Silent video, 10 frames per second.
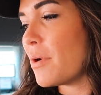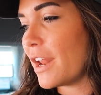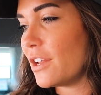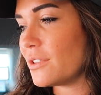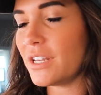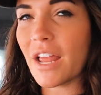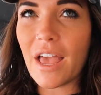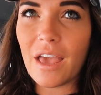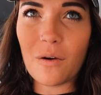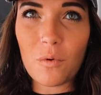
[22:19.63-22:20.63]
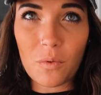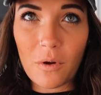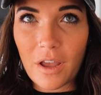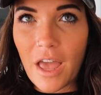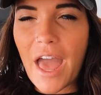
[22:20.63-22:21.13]
But I need today with
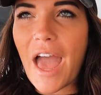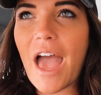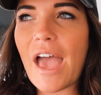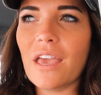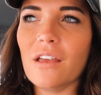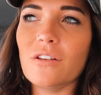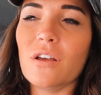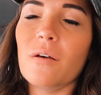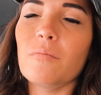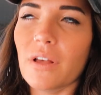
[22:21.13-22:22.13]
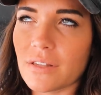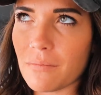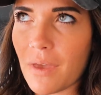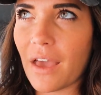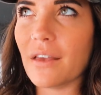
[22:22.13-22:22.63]
wearing a hat and plus a
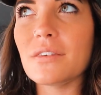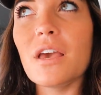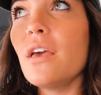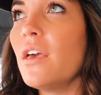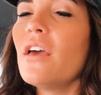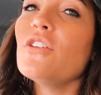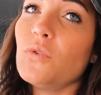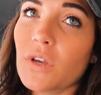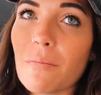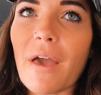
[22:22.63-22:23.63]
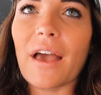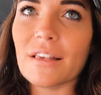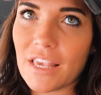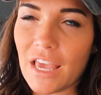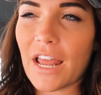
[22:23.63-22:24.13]
mask, doing a
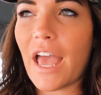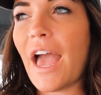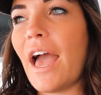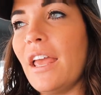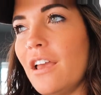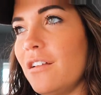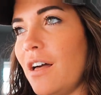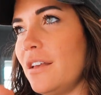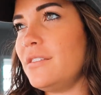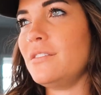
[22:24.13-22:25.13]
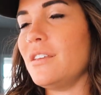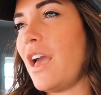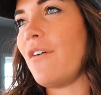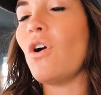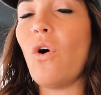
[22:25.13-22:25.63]
mask and a hat and glasses, like
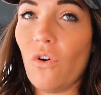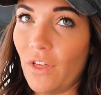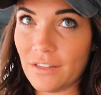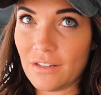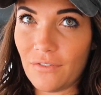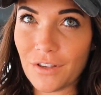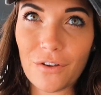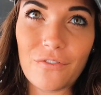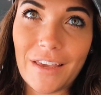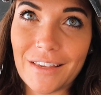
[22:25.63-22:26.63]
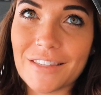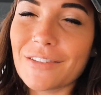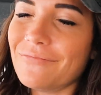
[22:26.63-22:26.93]
having all that stuff on your face